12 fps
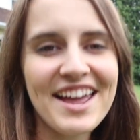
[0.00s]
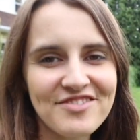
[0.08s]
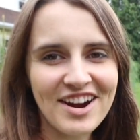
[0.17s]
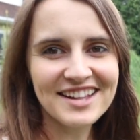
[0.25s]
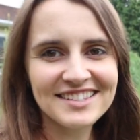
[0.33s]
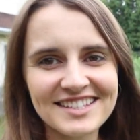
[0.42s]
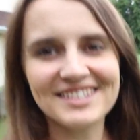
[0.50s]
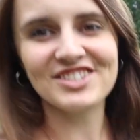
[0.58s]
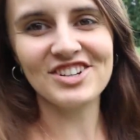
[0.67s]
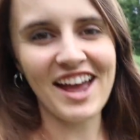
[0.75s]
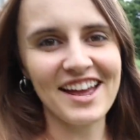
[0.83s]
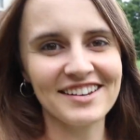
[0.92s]
Hey friends, it's
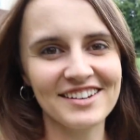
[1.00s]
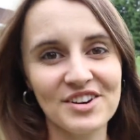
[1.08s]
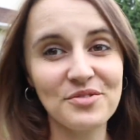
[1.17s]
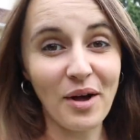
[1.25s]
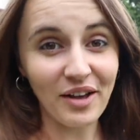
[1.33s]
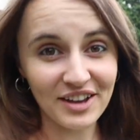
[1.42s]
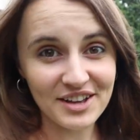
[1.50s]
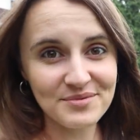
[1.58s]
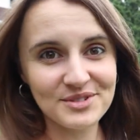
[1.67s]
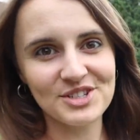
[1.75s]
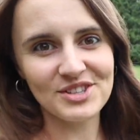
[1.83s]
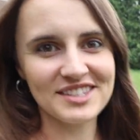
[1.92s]
Jenn.
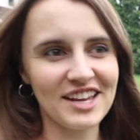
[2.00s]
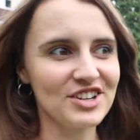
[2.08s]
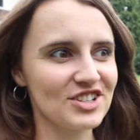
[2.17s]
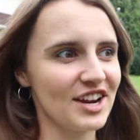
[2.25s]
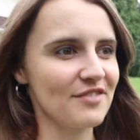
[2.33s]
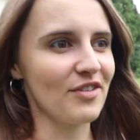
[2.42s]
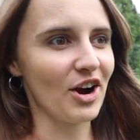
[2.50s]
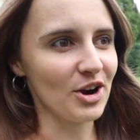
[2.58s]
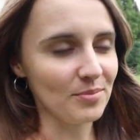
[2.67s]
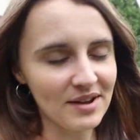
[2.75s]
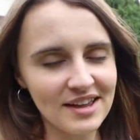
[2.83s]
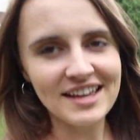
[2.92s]
Welcome to the Sunshine
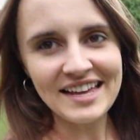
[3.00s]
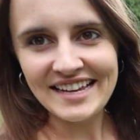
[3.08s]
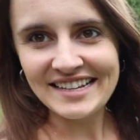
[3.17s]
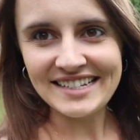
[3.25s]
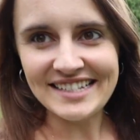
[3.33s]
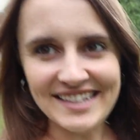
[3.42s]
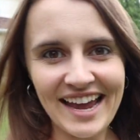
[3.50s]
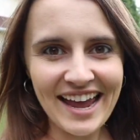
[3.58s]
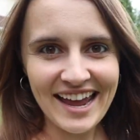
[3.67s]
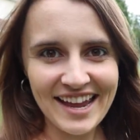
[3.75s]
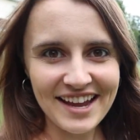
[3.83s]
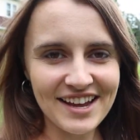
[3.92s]
Farm.
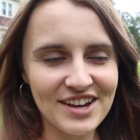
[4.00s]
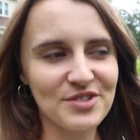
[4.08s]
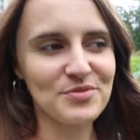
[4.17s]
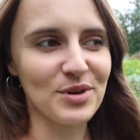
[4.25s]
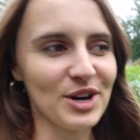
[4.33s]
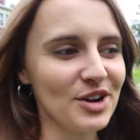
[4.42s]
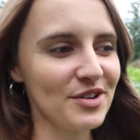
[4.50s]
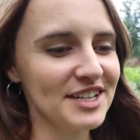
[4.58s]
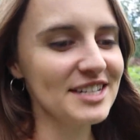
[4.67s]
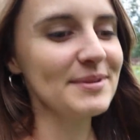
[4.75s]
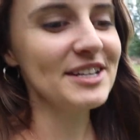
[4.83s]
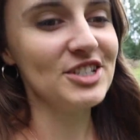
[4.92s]
Today we're going
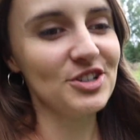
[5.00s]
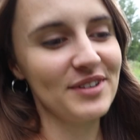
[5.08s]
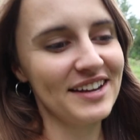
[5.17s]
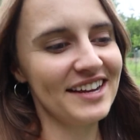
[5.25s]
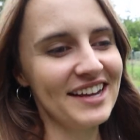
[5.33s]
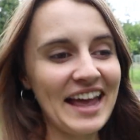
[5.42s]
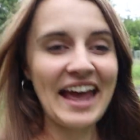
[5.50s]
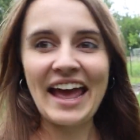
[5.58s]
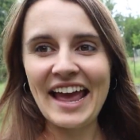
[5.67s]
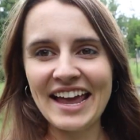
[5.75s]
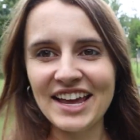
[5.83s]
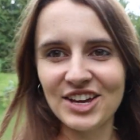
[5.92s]
to be doing
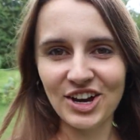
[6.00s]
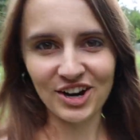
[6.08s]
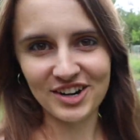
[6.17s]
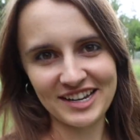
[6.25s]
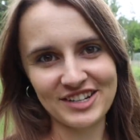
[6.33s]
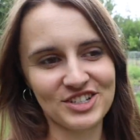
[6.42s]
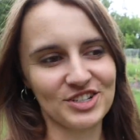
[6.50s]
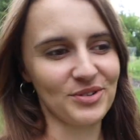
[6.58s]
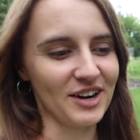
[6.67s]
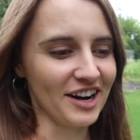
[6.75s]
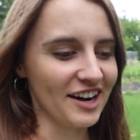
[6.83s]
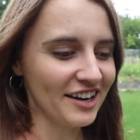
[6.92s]
a garden
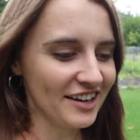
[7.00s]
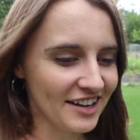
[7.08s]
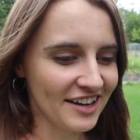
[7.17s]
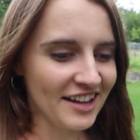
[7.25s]
tour.